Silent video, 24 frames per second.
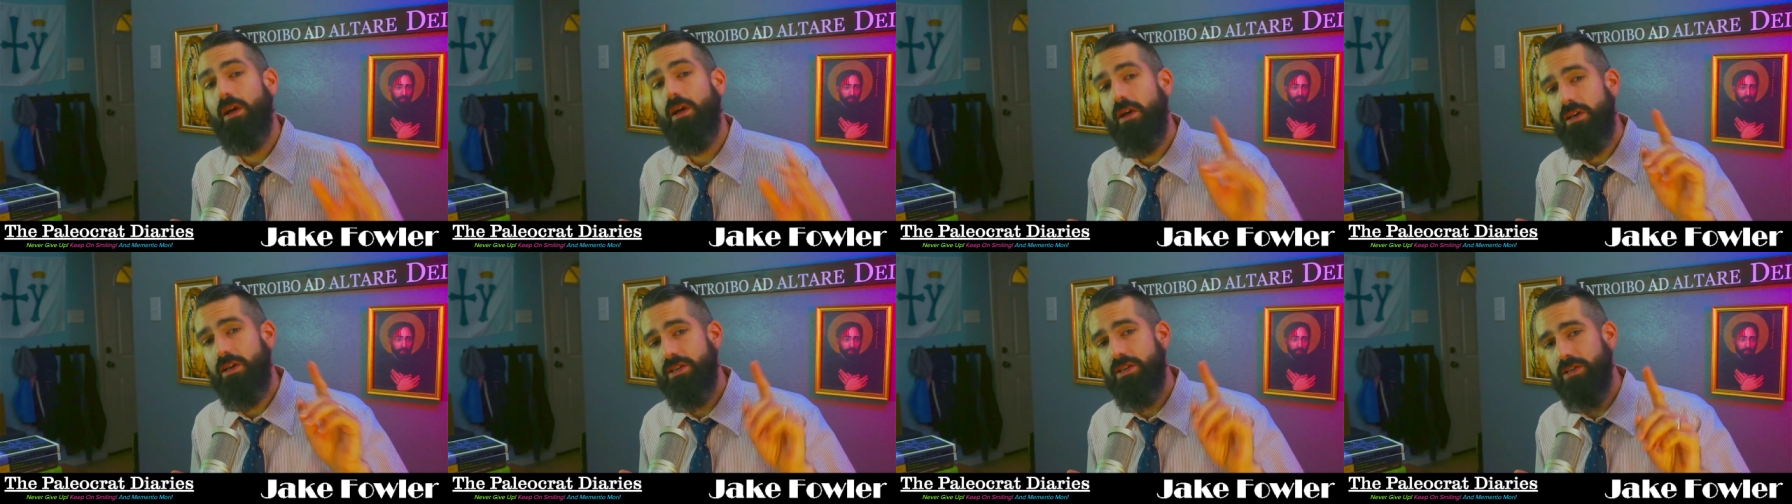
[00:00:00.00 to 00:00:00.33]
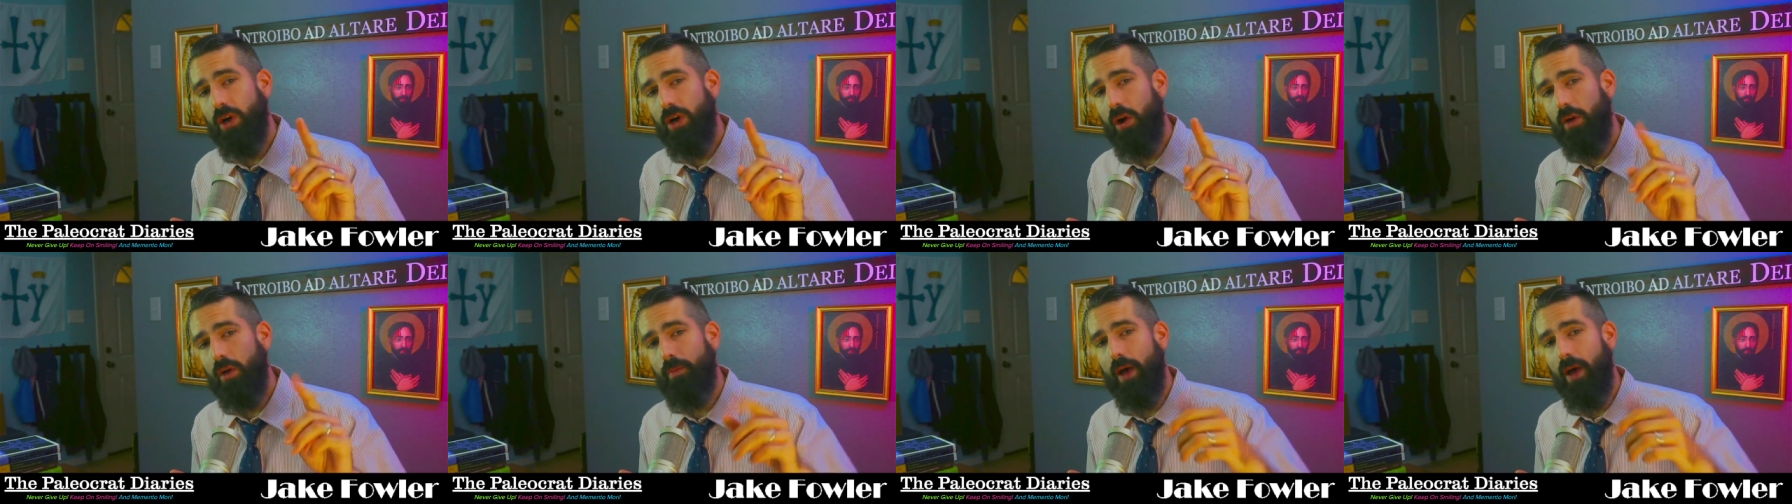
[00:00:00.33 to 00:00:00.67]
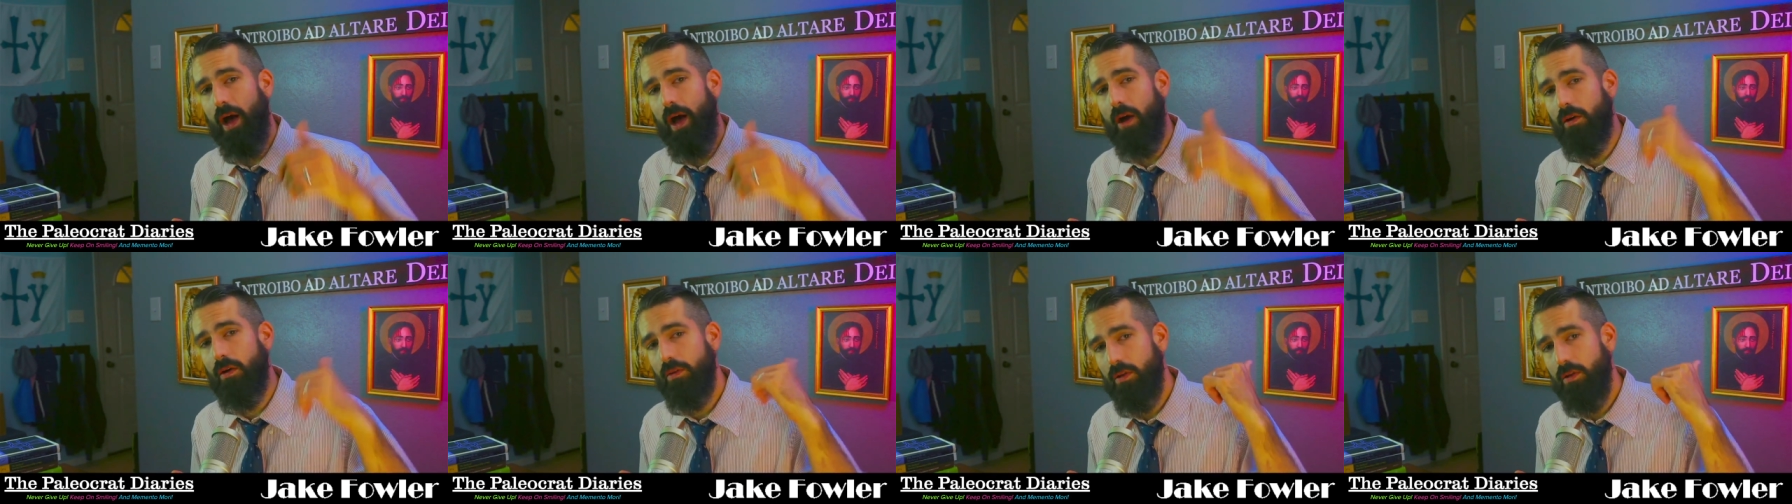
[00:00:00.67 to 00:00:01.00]
sorry,
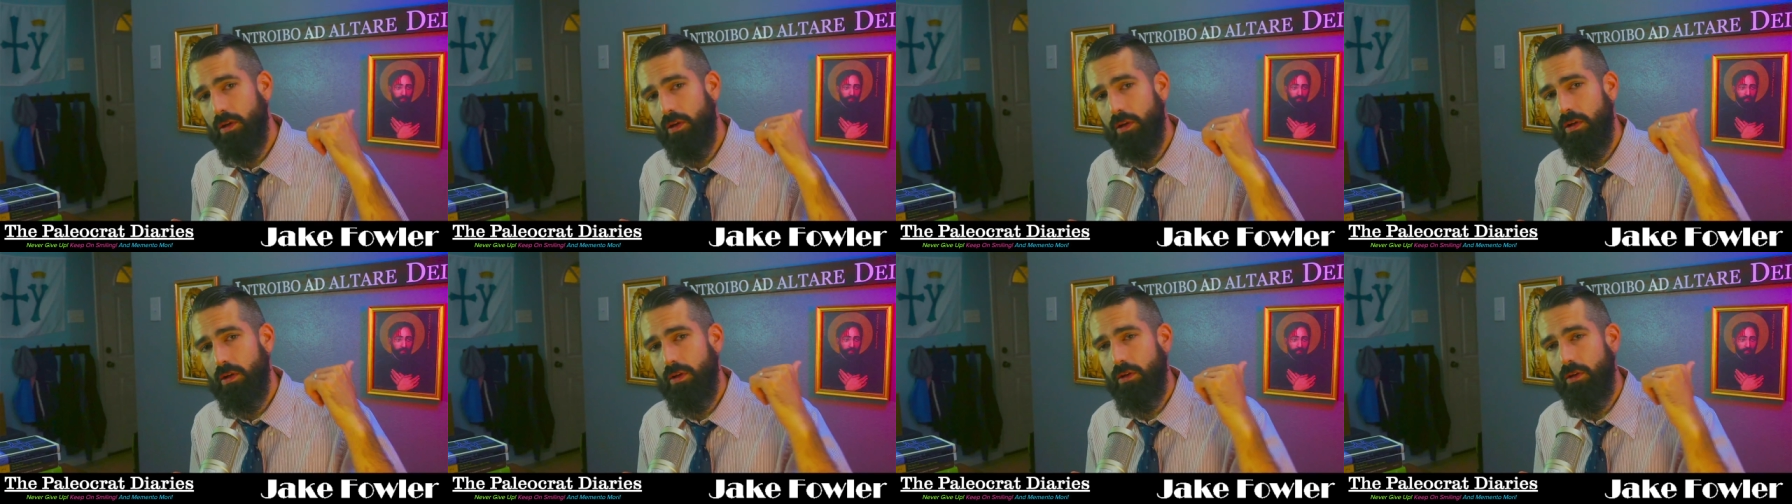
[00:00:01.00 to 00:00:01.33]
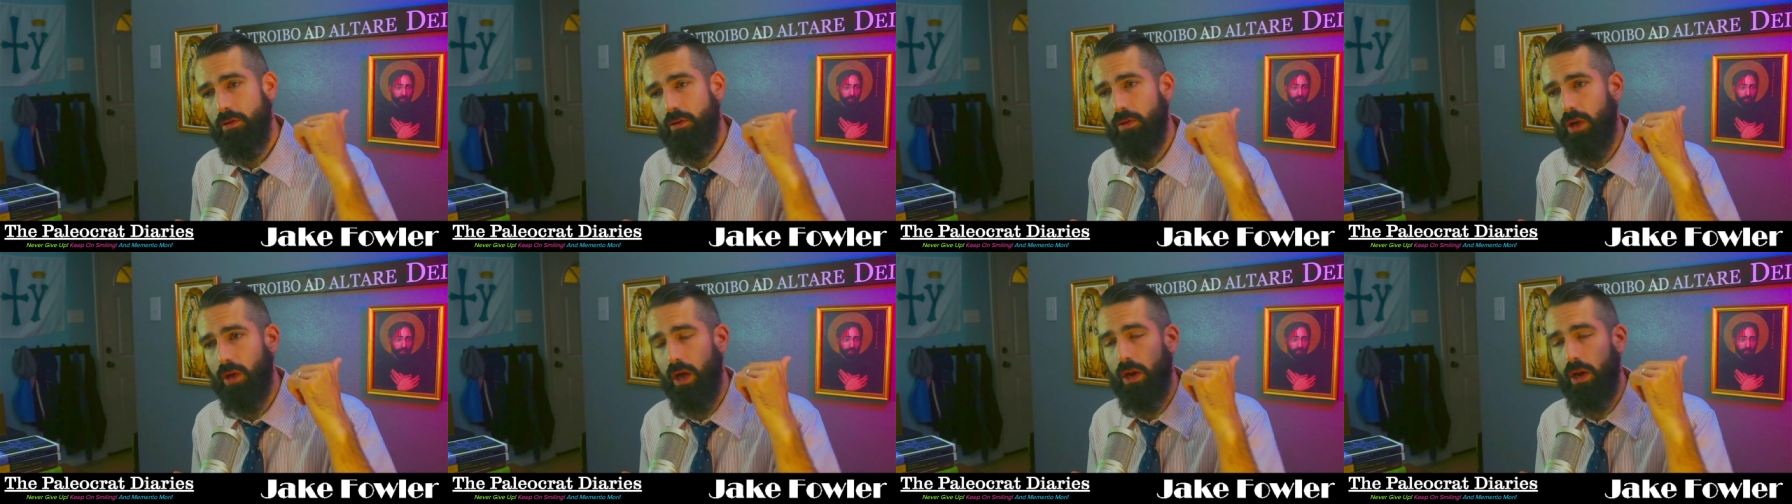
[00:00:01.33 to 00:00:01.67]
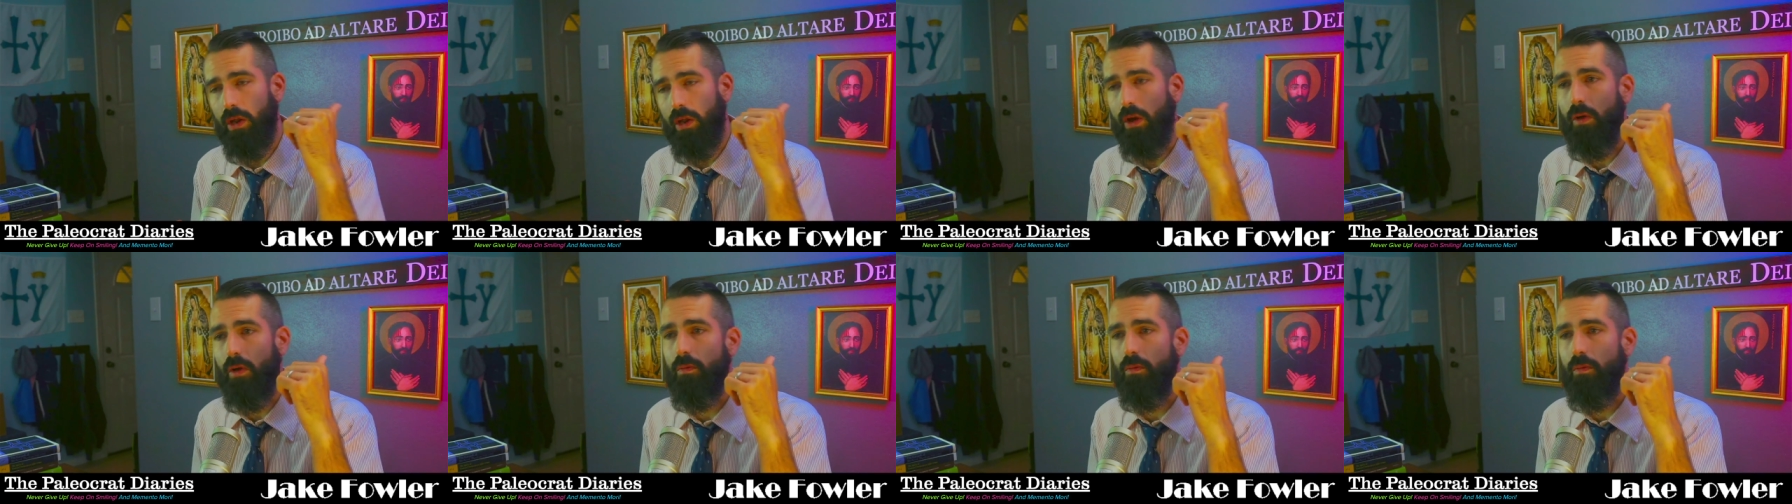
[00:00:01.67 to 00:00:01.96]
pal, you got to go.